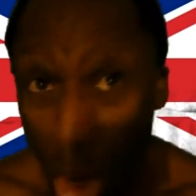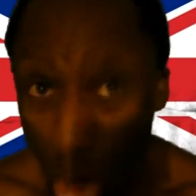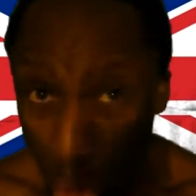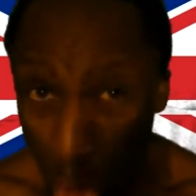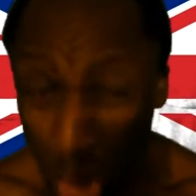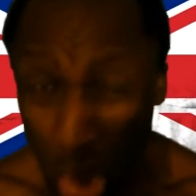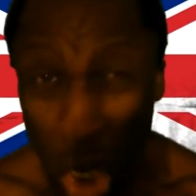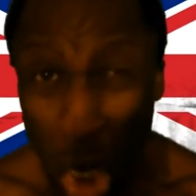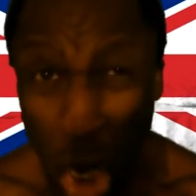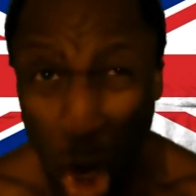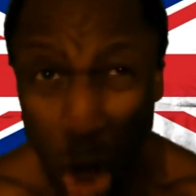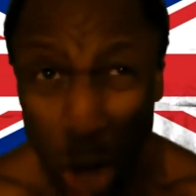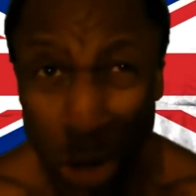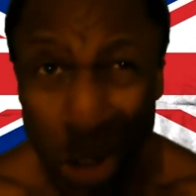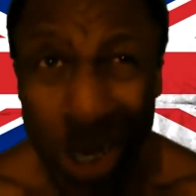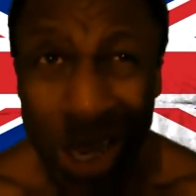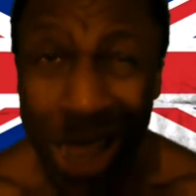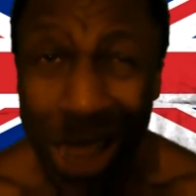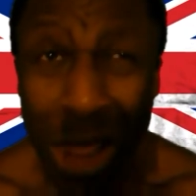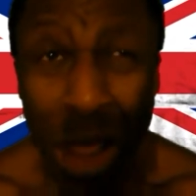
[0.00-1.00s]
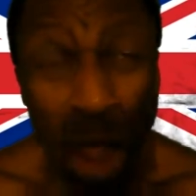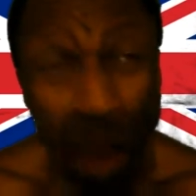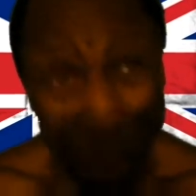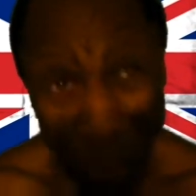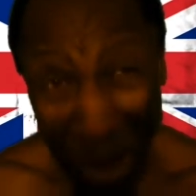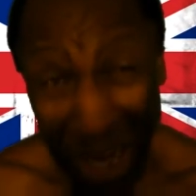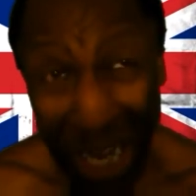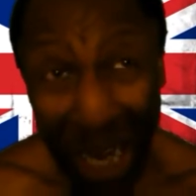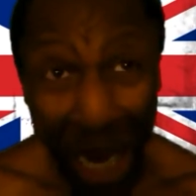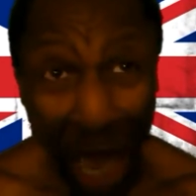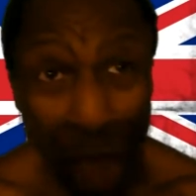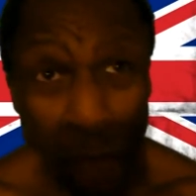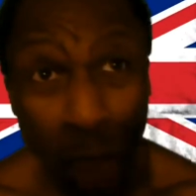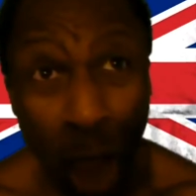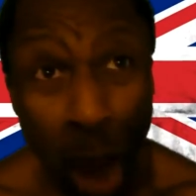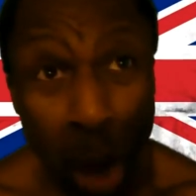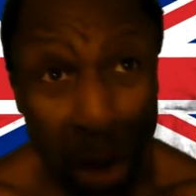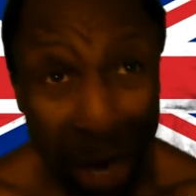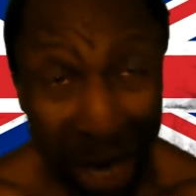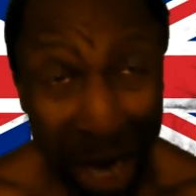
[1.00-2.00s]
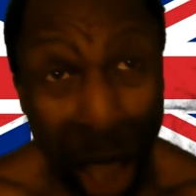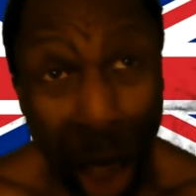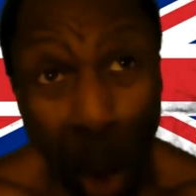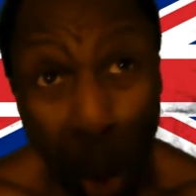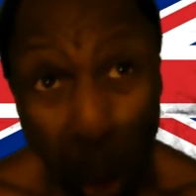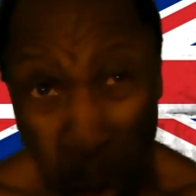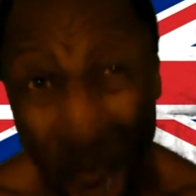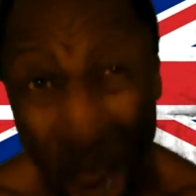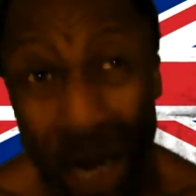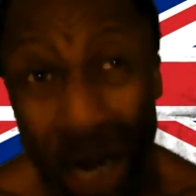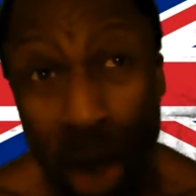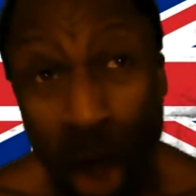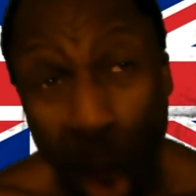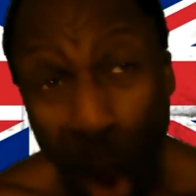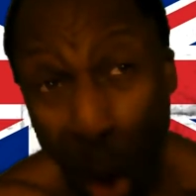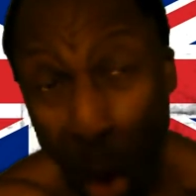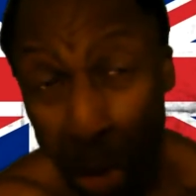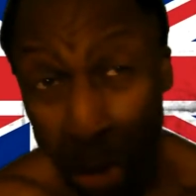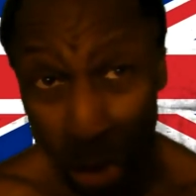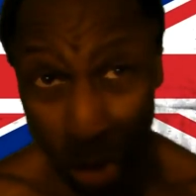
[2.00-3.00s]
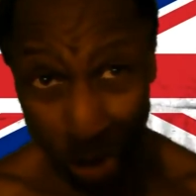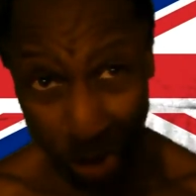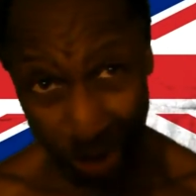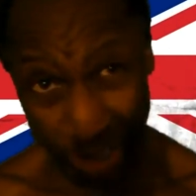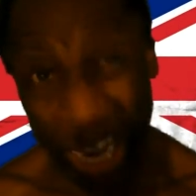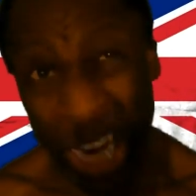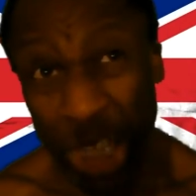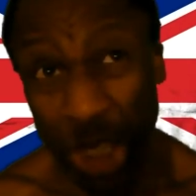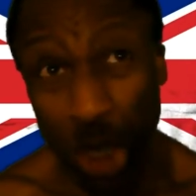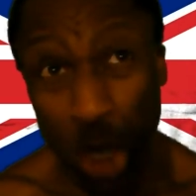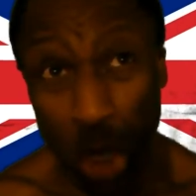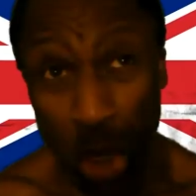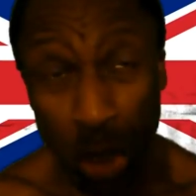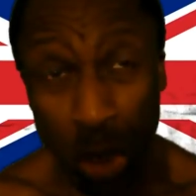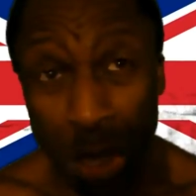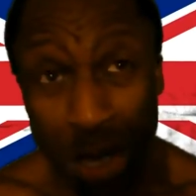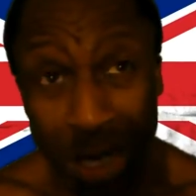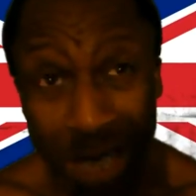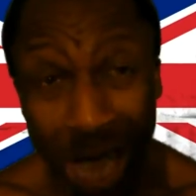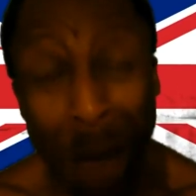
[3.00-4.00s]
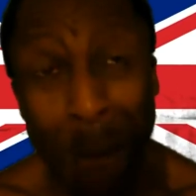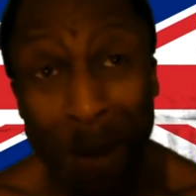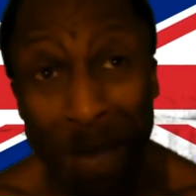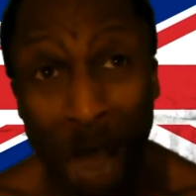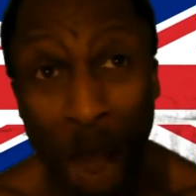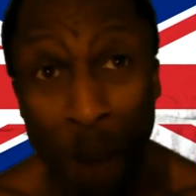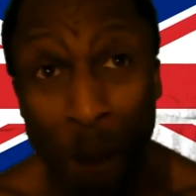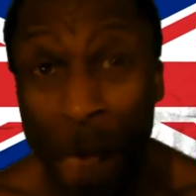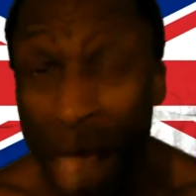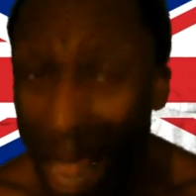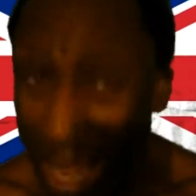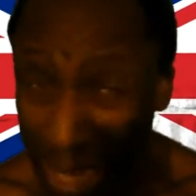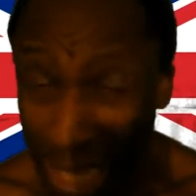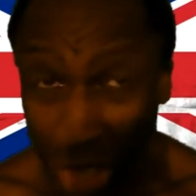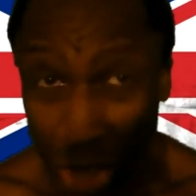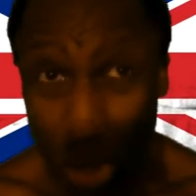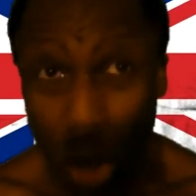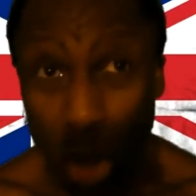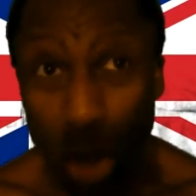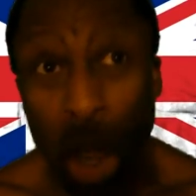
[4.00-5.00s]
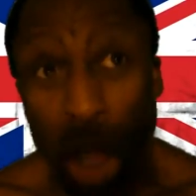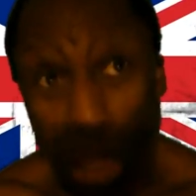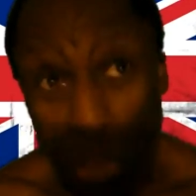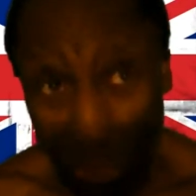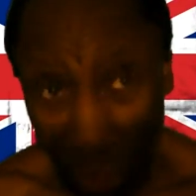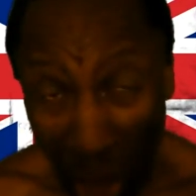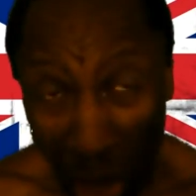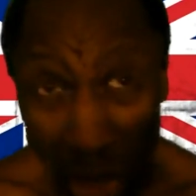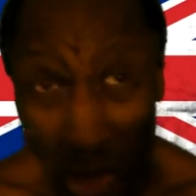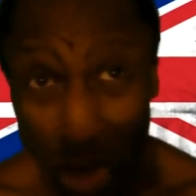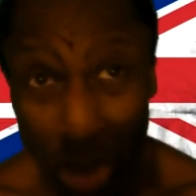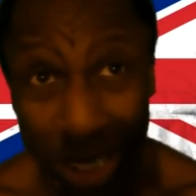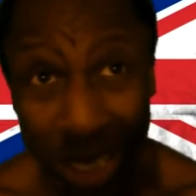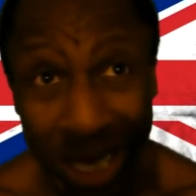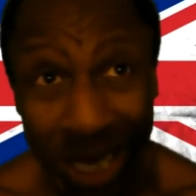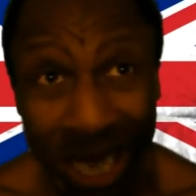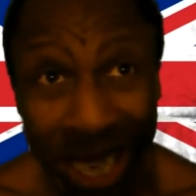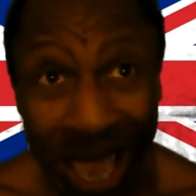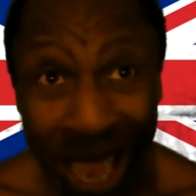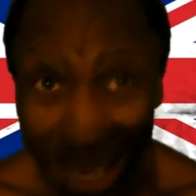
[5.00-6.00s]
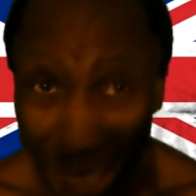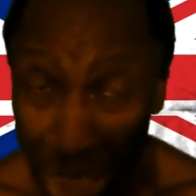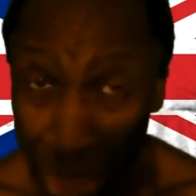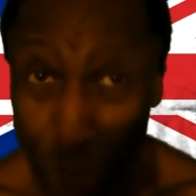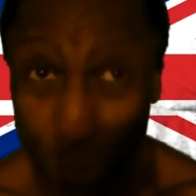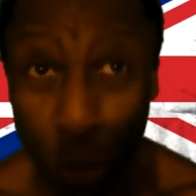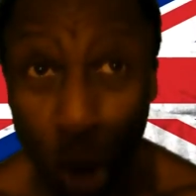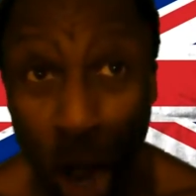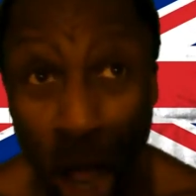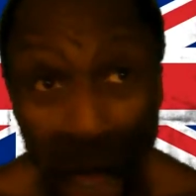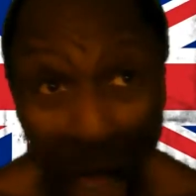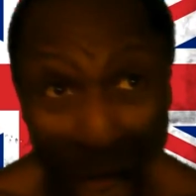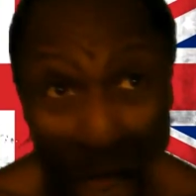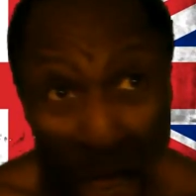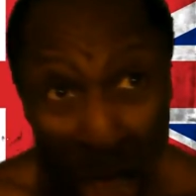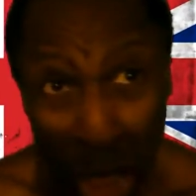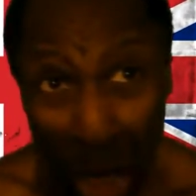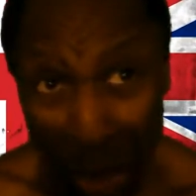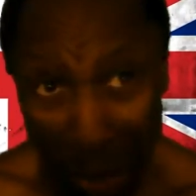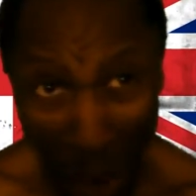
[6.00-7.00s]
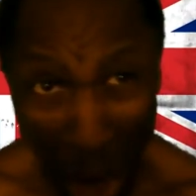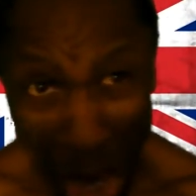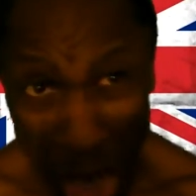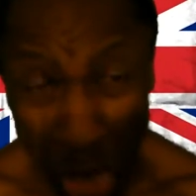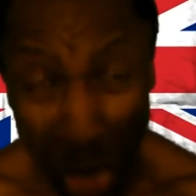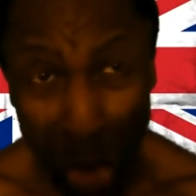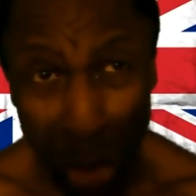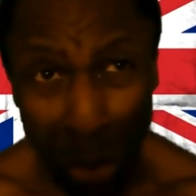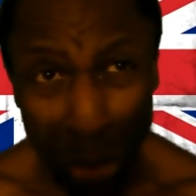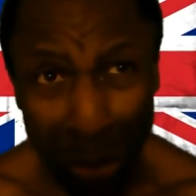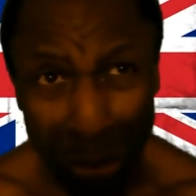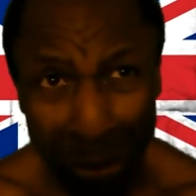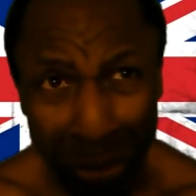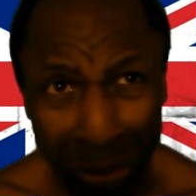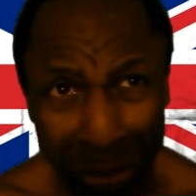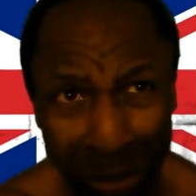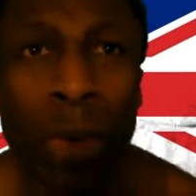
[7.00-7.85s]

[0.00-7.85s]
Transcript: Not a lot. Uh, funny enough, only one audition coming up, and that's on Thursday, and that's for a, a commercial.